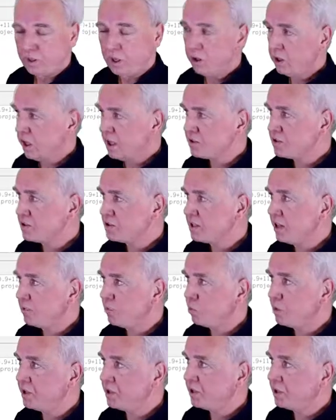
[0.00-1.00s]
class
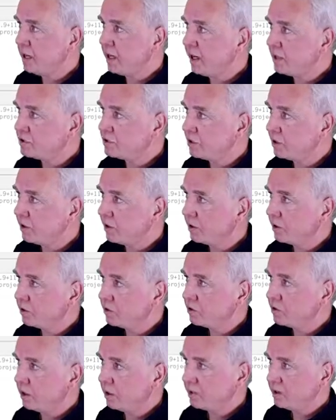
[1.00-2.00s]
itself, which has a
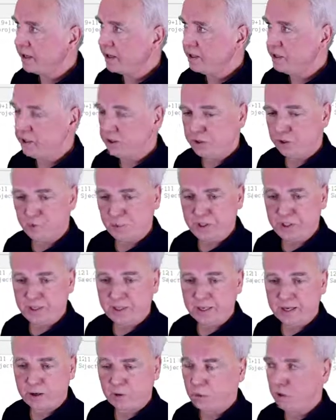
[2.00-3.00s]
tiny green
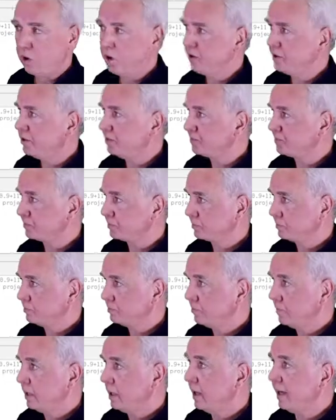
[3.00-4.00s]
arrow on it.
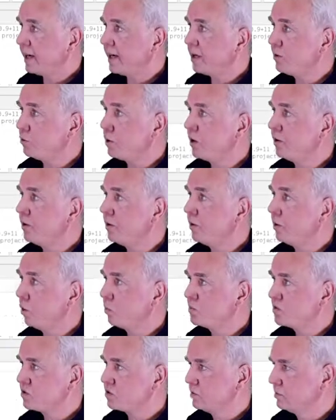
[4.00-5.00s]
I can run,
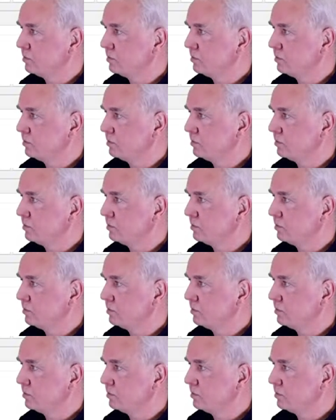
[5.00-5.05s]
oops,